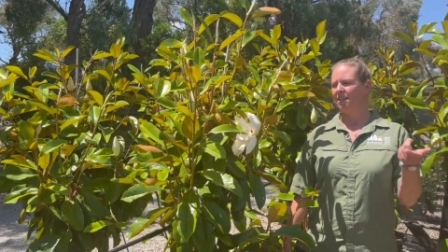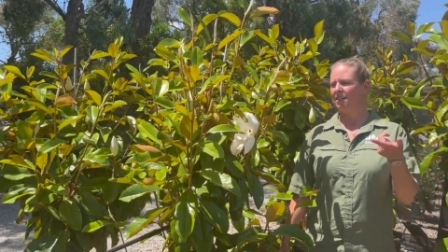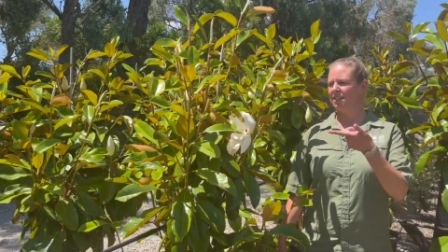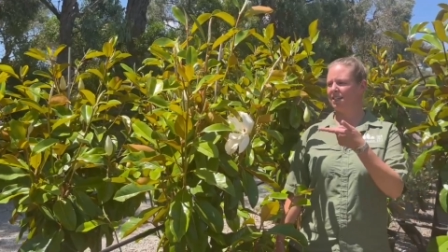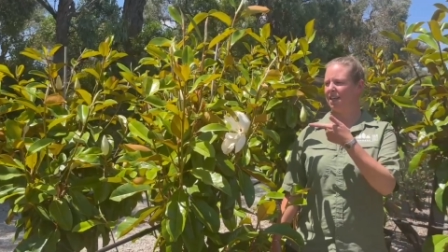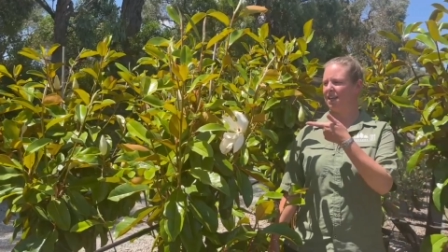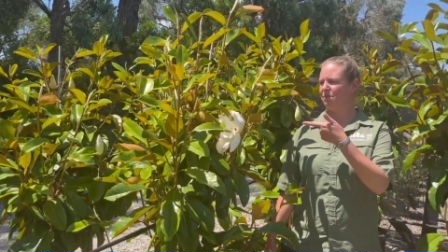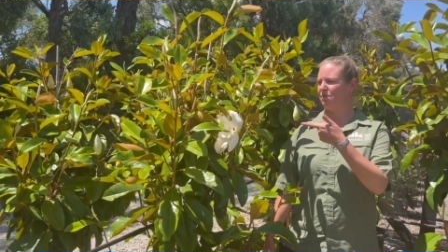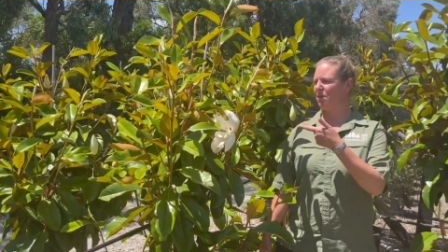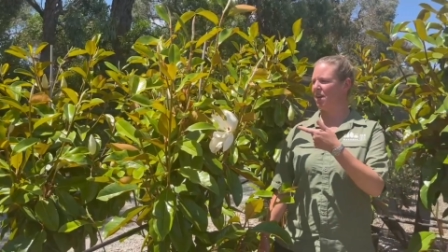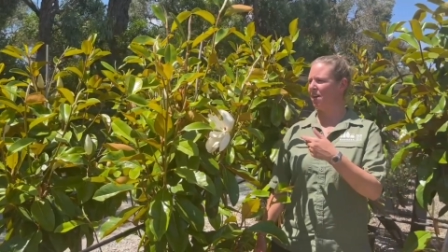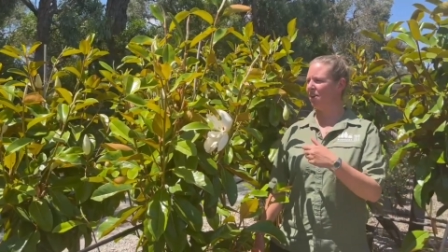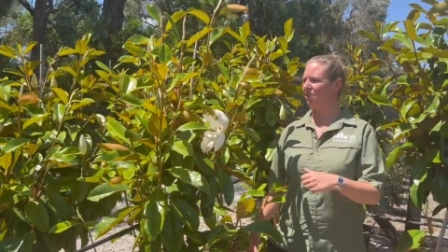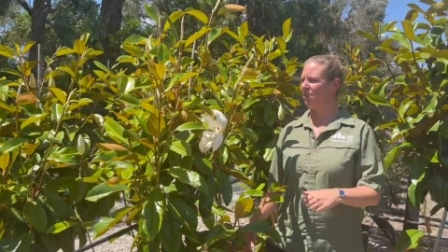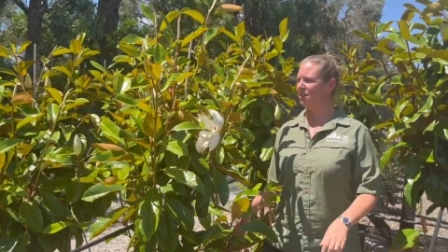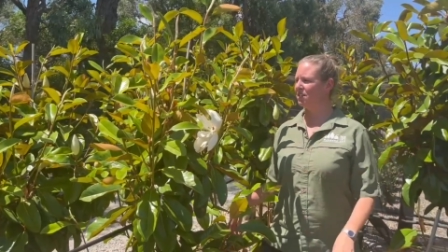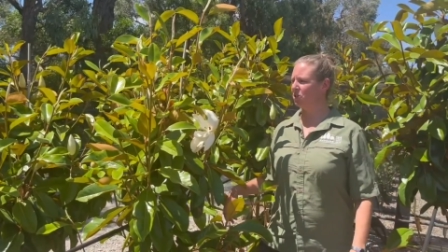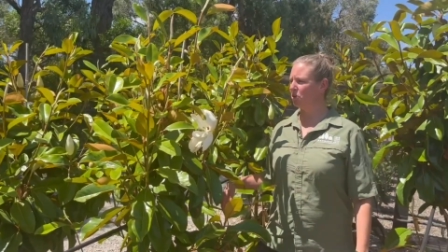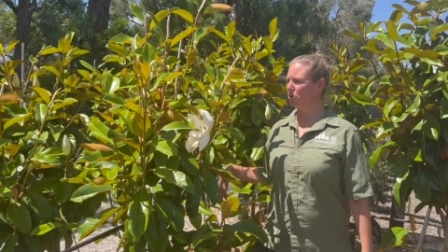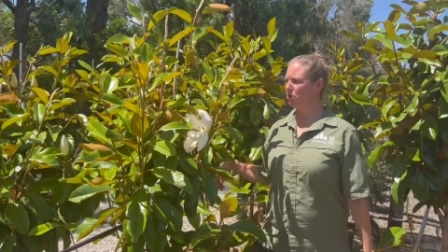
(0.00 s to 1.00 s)
St
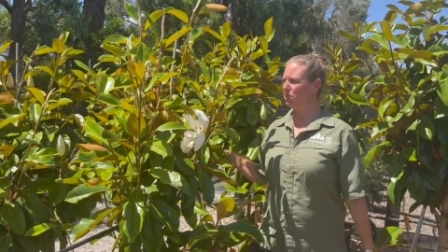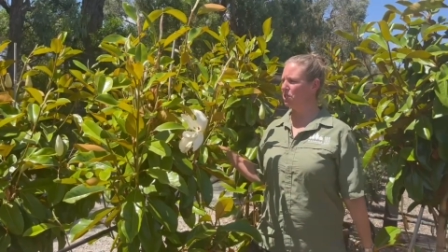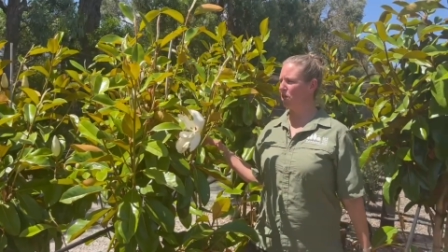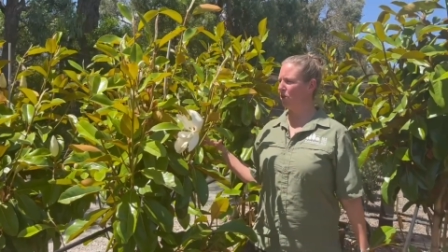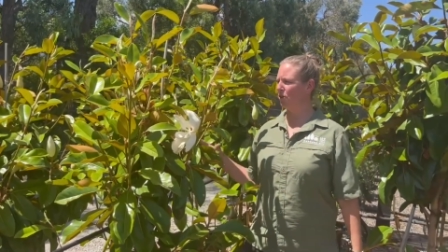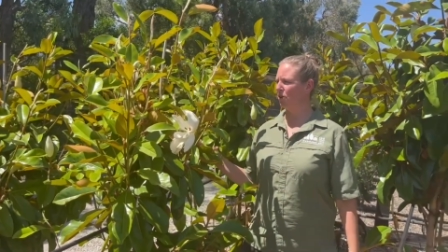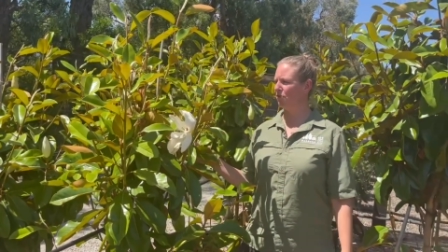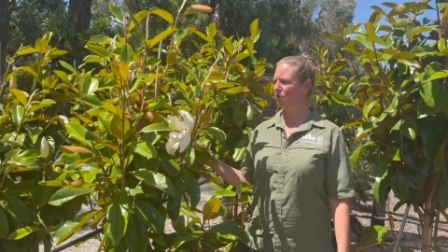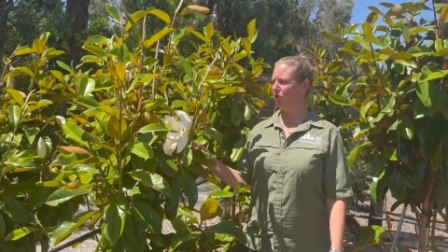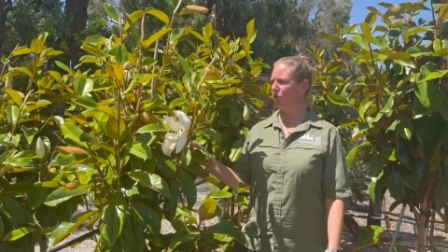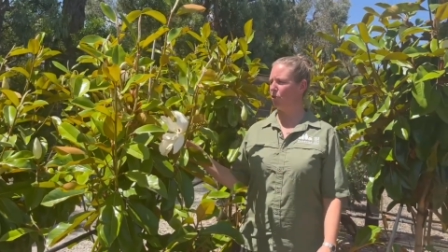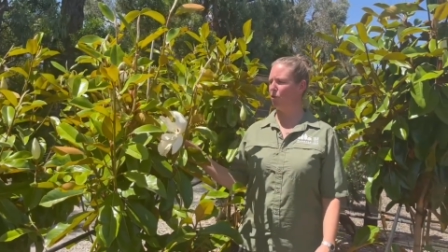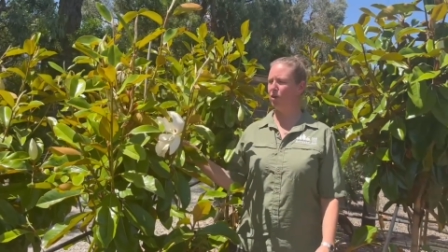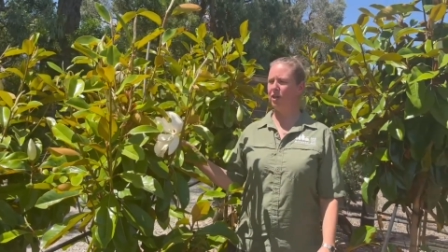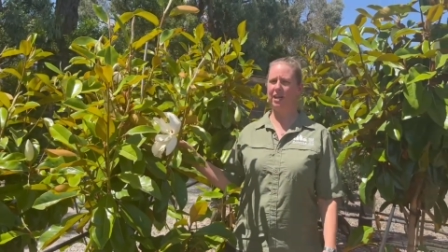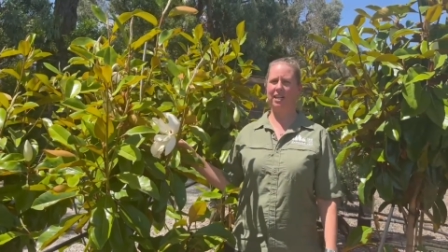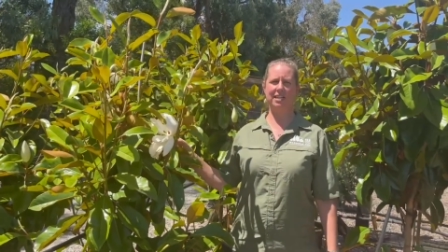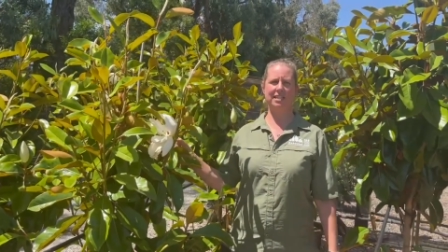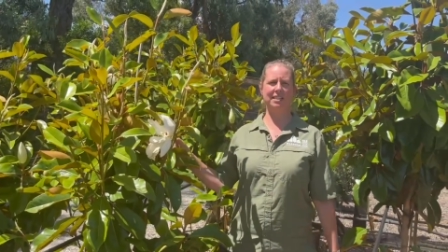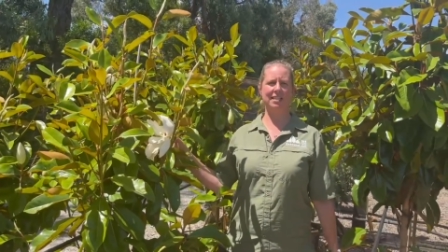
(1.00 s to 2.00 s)
Mary's also in
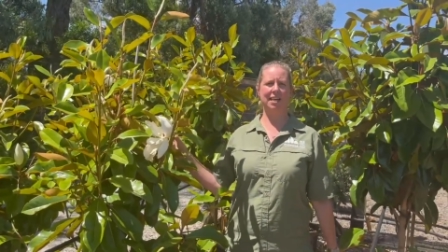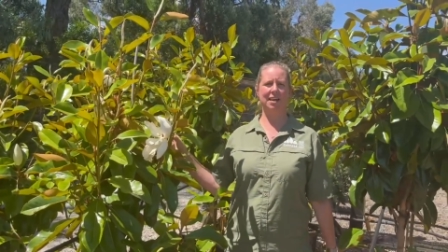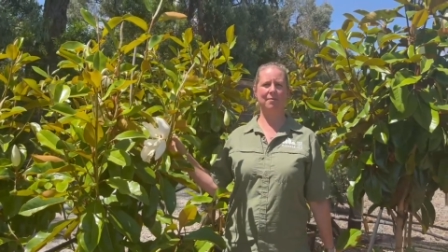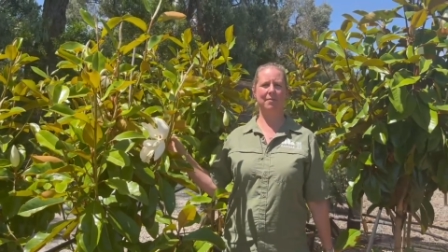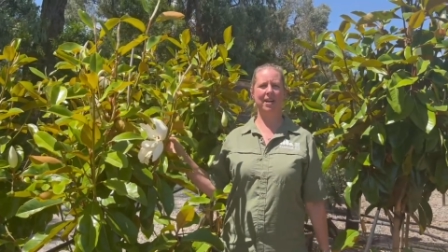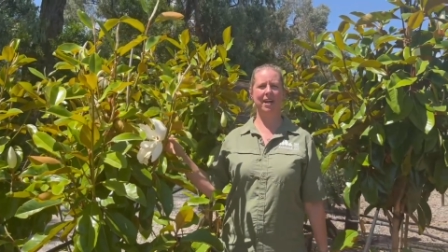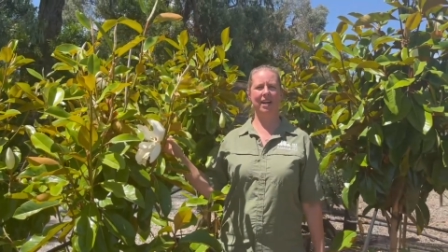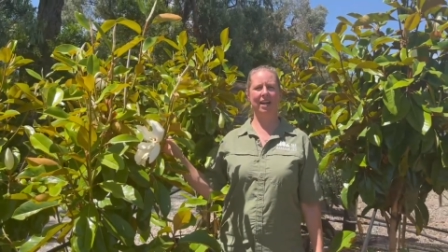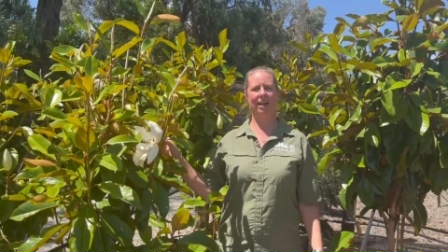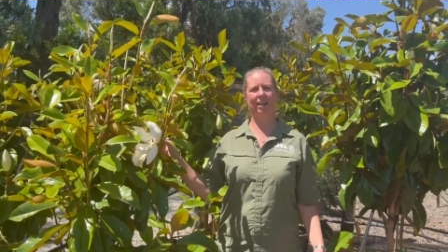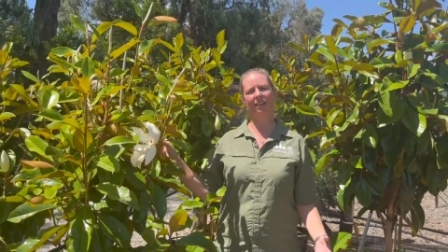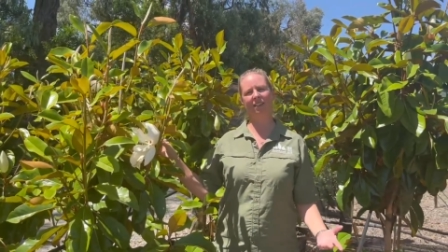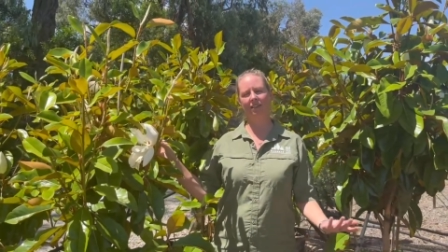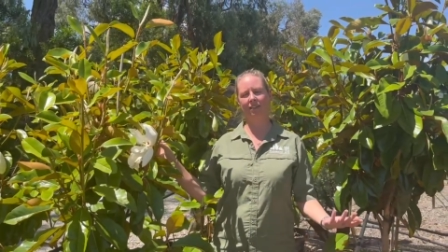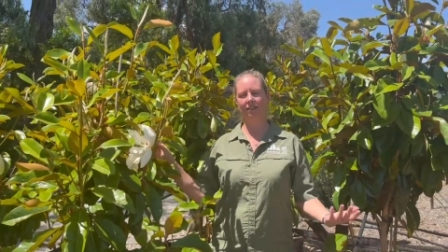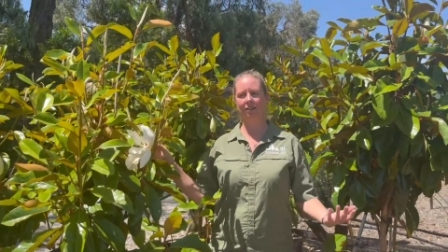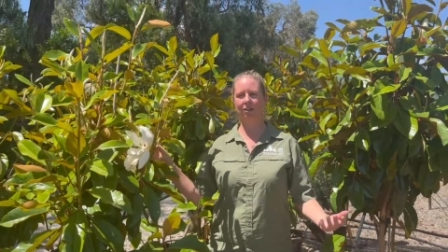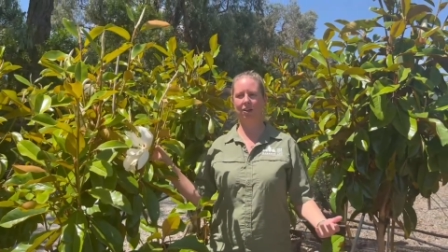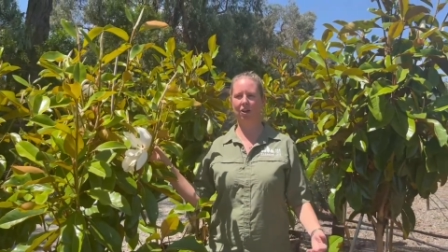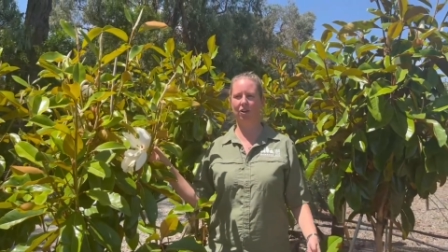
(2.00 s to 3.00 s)
40 centimetre.
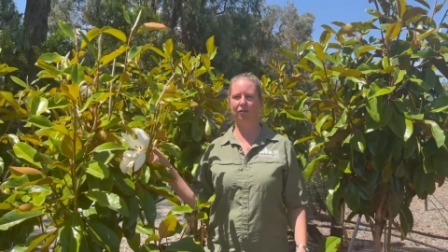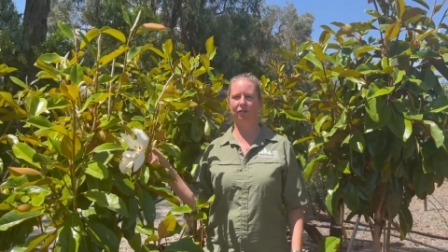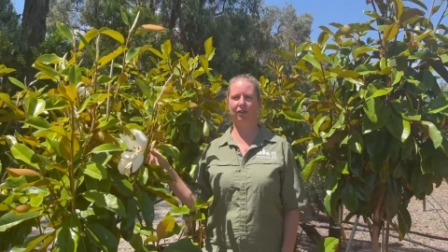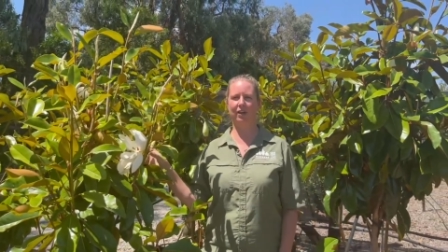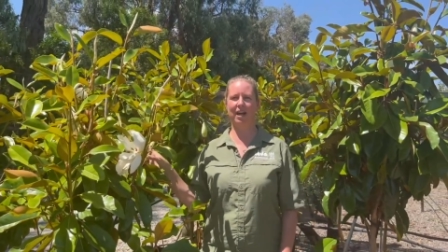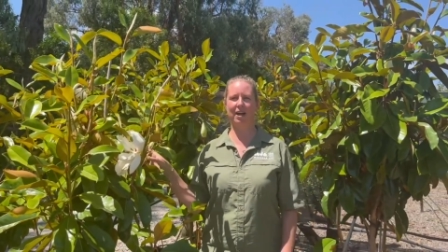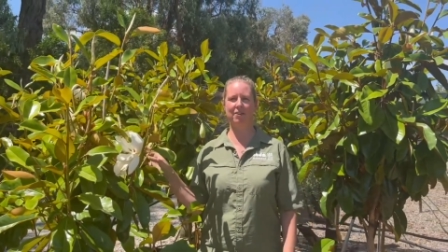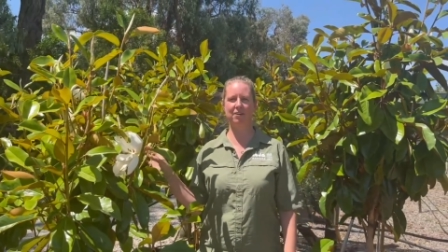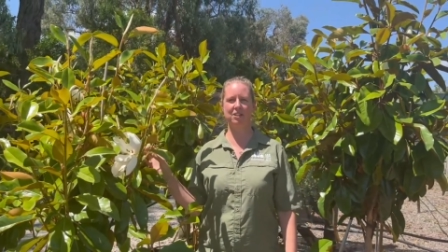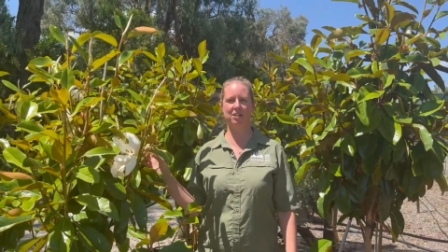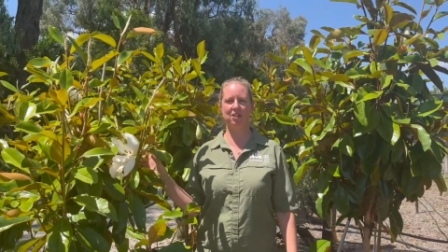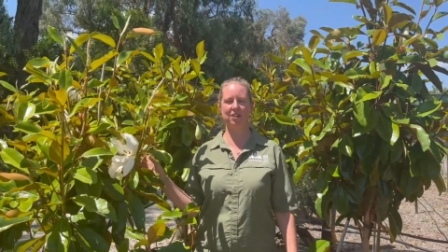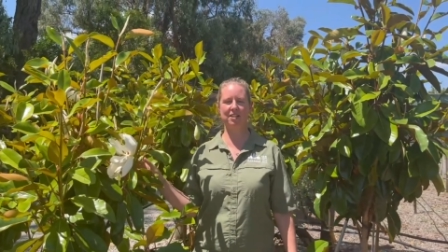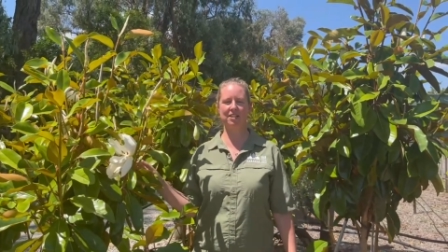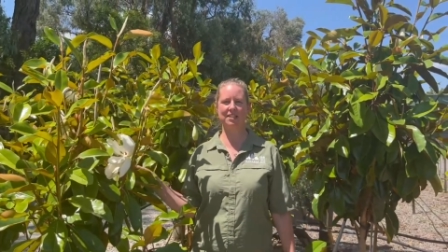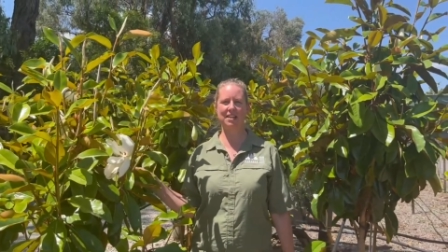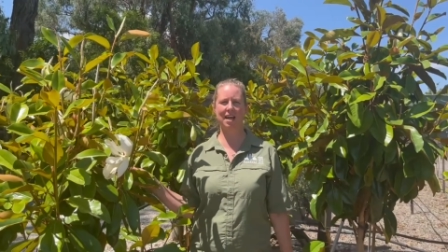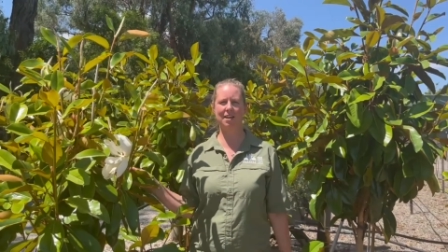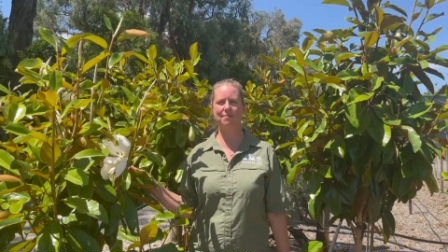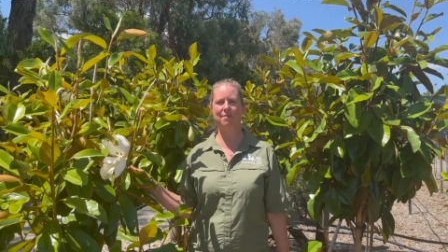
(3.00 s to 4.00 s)
A lot of flowers on
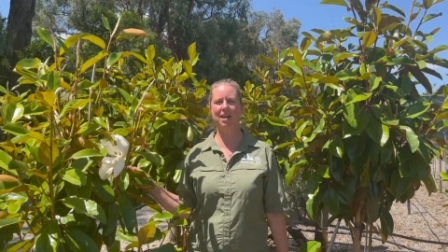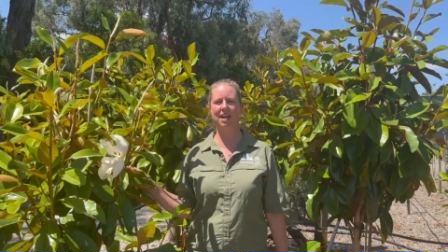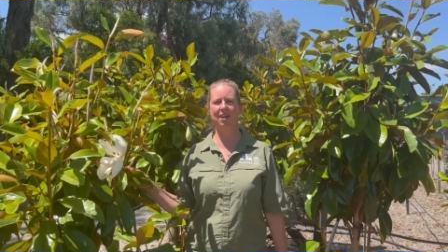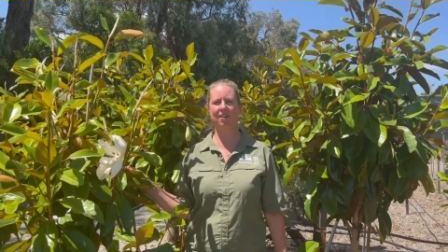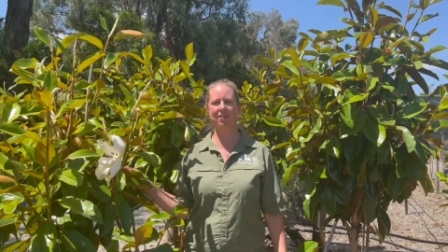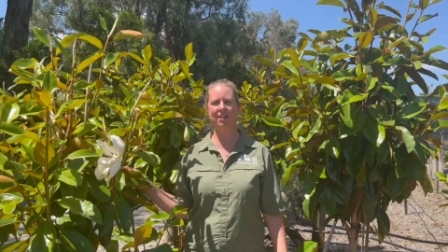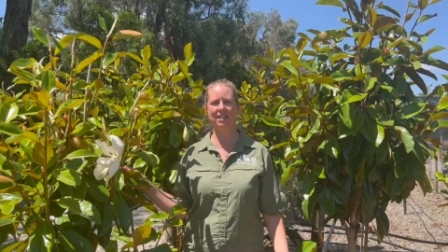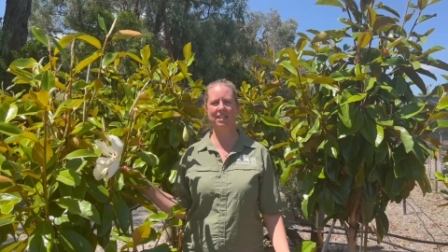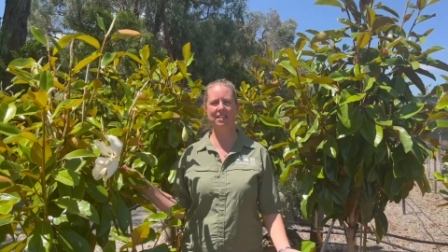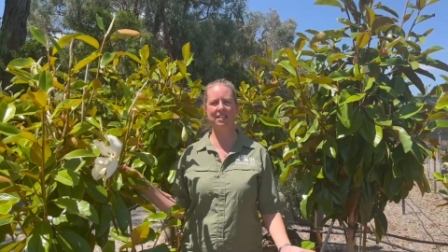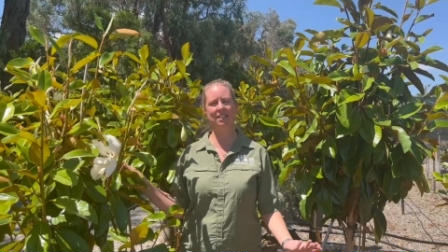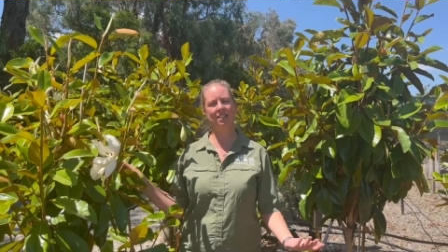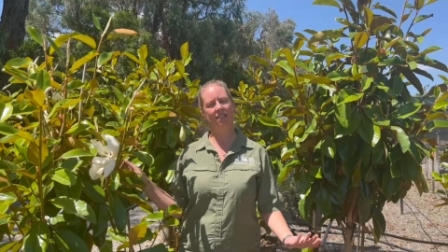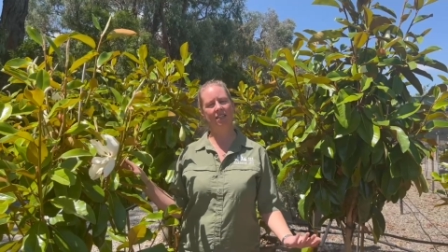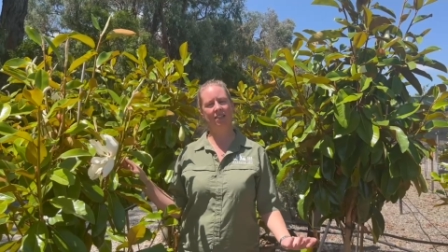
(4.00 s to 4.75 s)
the St Mary's.